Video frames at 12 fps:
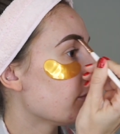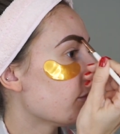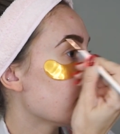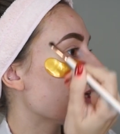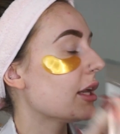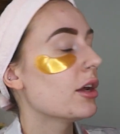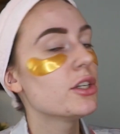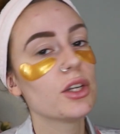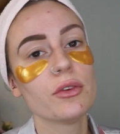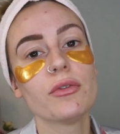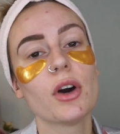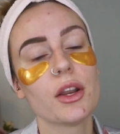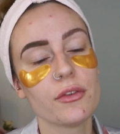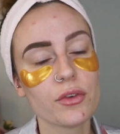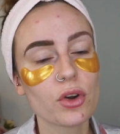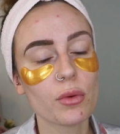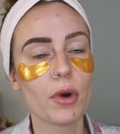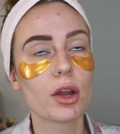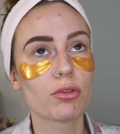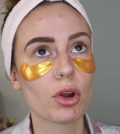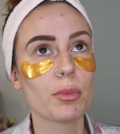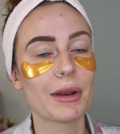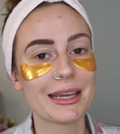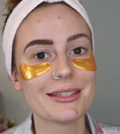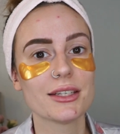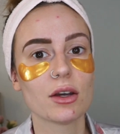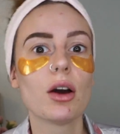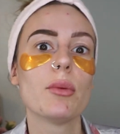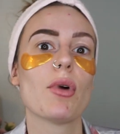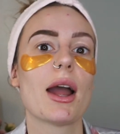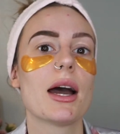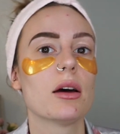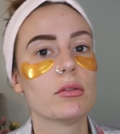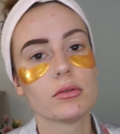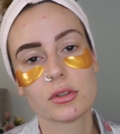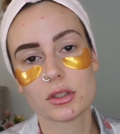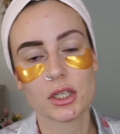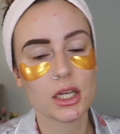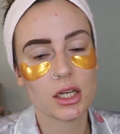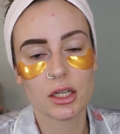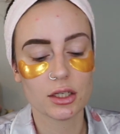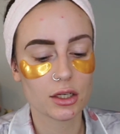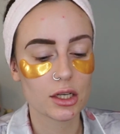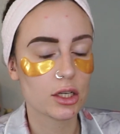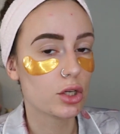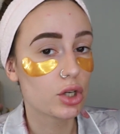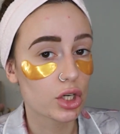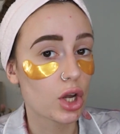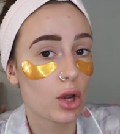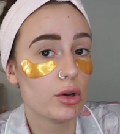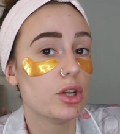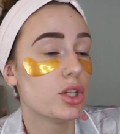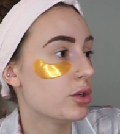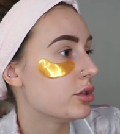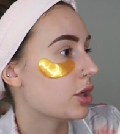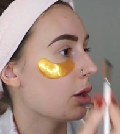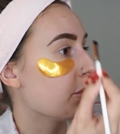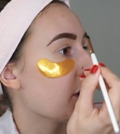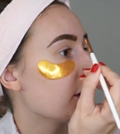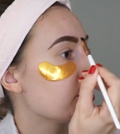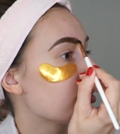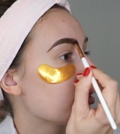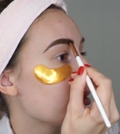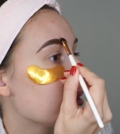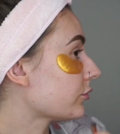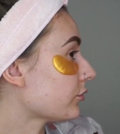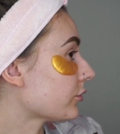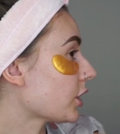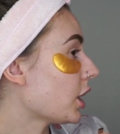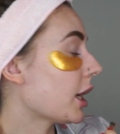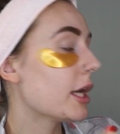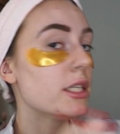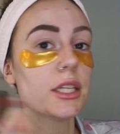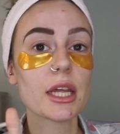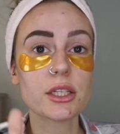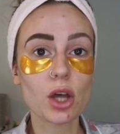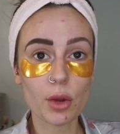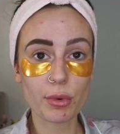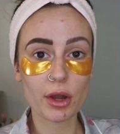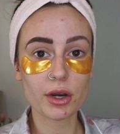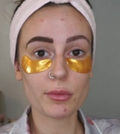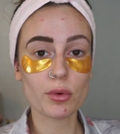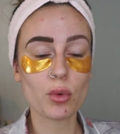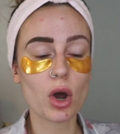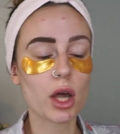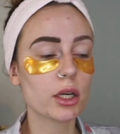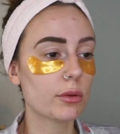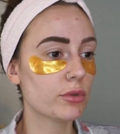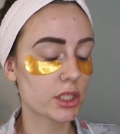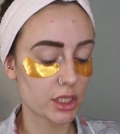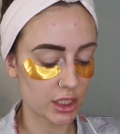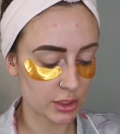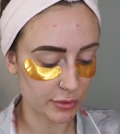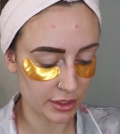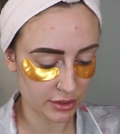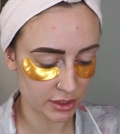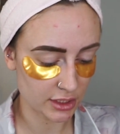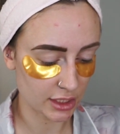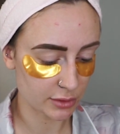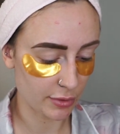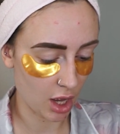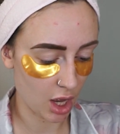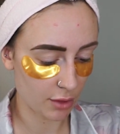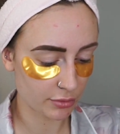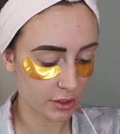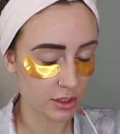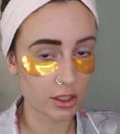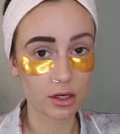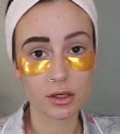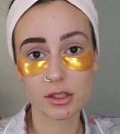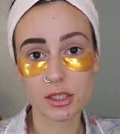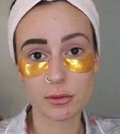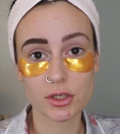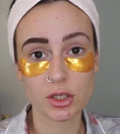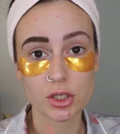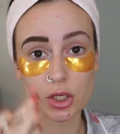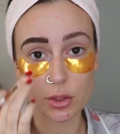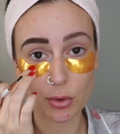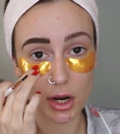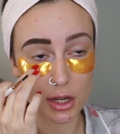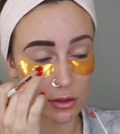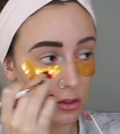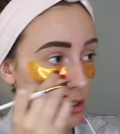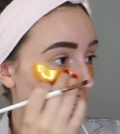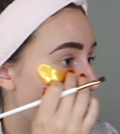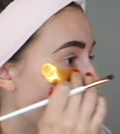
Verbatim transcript: But again, I do find if you've got microbladed eyebrows, you can only do so much. Okay, so that's eyebrow number one. I'm just going to speed this next bit up because you don't need to see me do two brows.